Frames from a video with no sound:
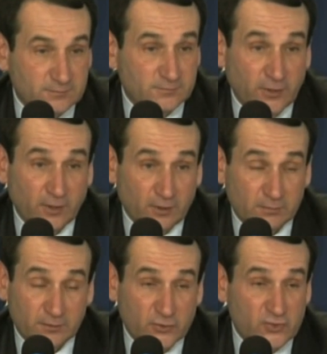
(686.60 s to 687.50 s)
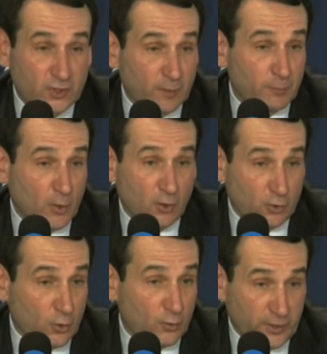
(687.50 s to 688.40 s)
you know, you see that ball
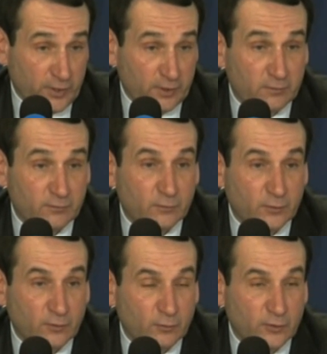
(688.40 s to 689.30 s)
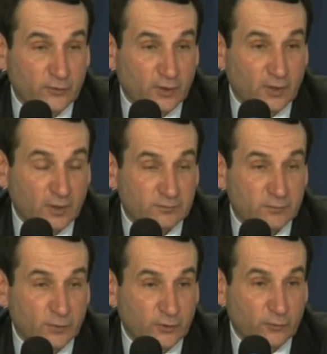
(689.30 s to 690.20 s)
going in with with uh,
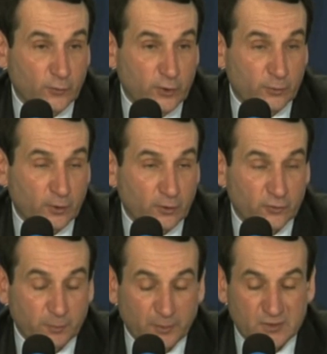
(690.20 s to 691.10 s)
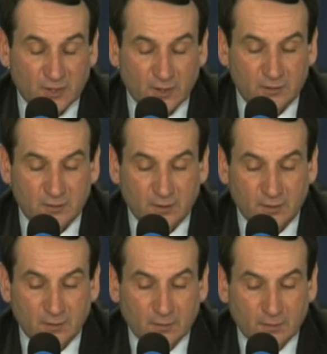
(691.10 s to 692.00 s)
with the free throws, but uh,
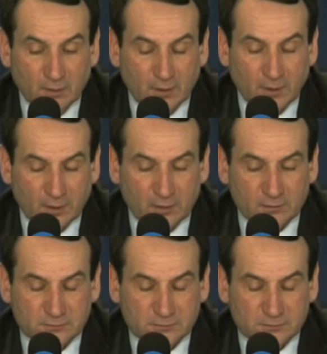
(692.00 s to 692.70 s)
uh,